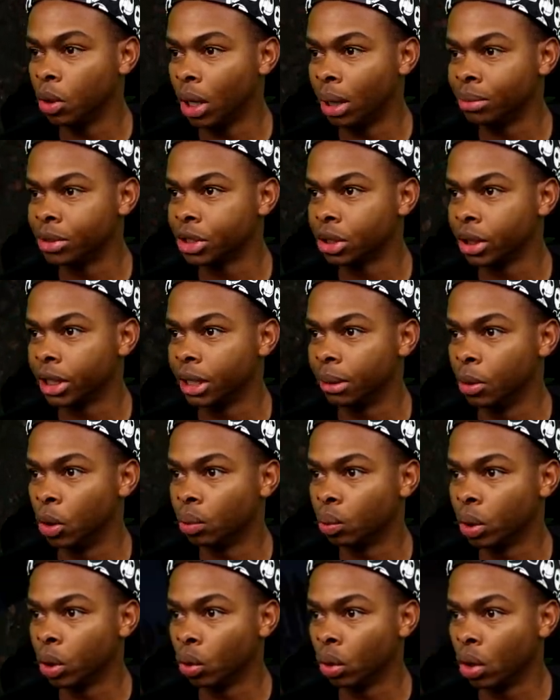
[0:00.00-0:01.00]
going? I'm just gonna keep going.
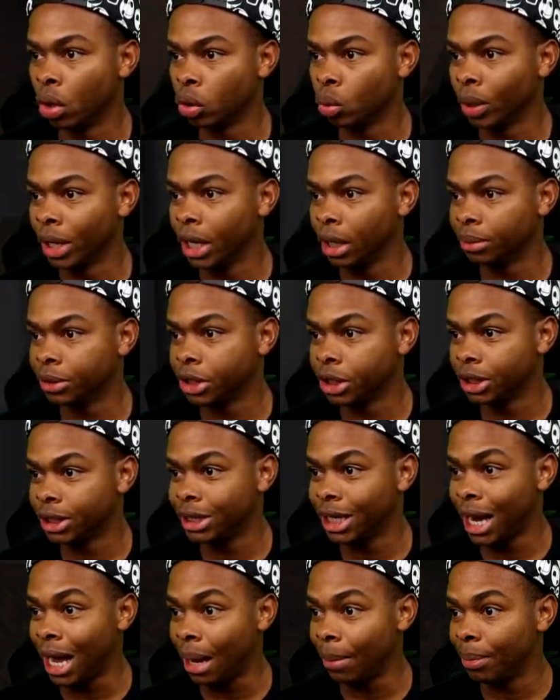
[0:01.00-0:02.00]
We're going all the way up to the
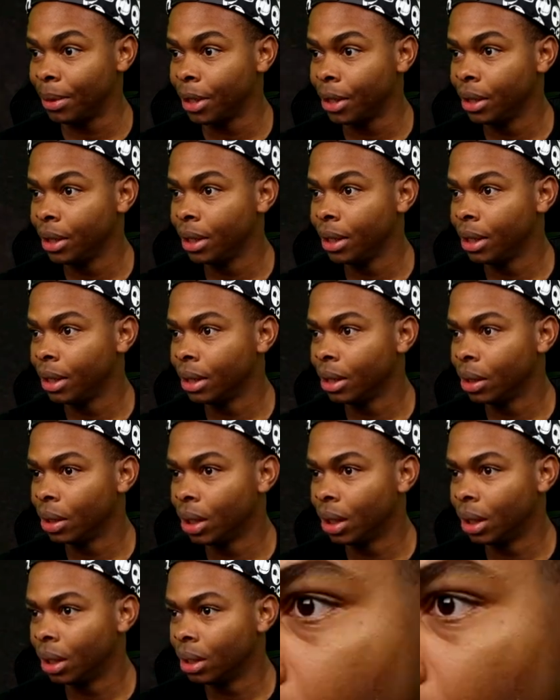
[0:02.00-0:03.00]
top. Give me the cookies
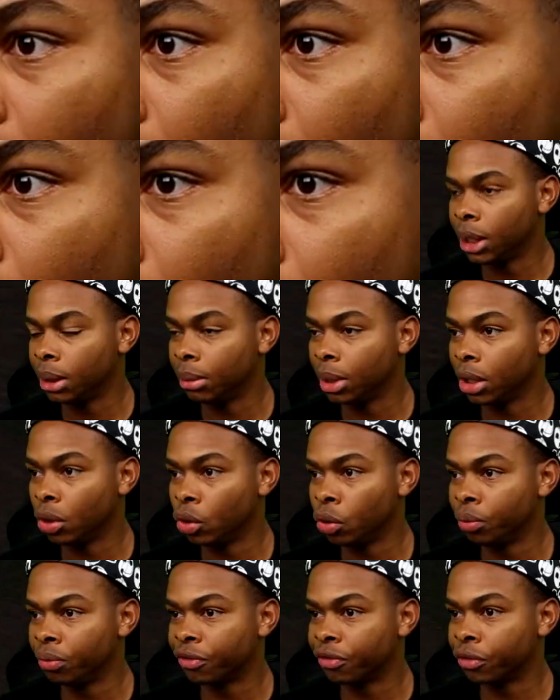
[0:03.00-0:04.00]
back. Uh-oh, am I
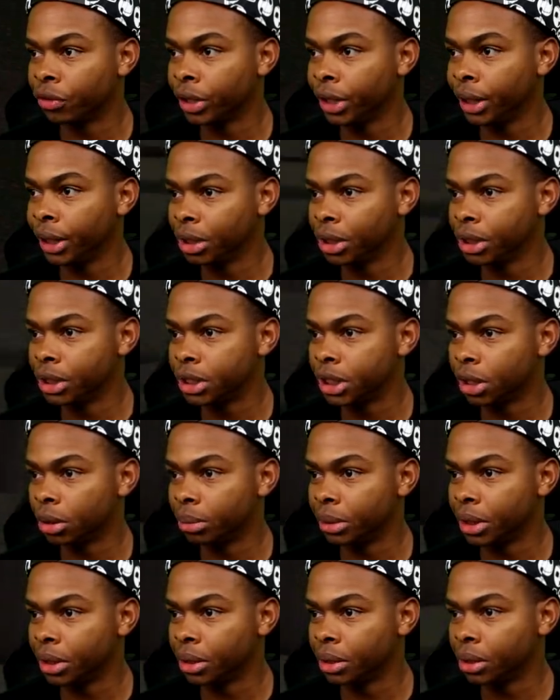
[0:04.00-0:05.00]
home free? Please tell
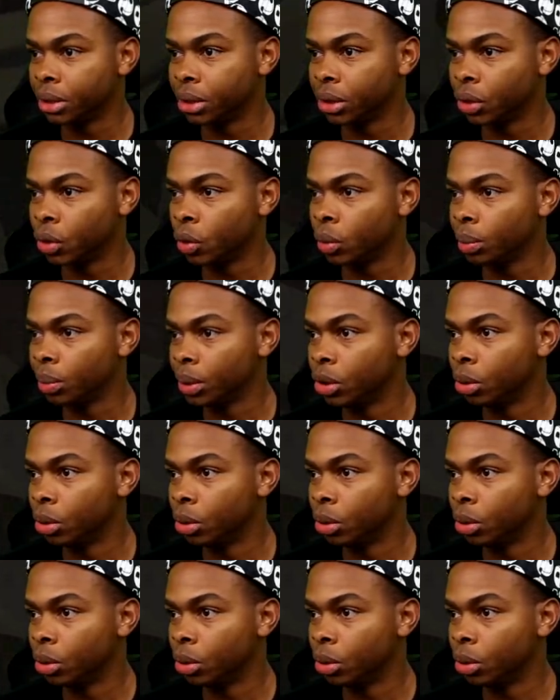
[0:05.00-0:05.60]
me. Nope,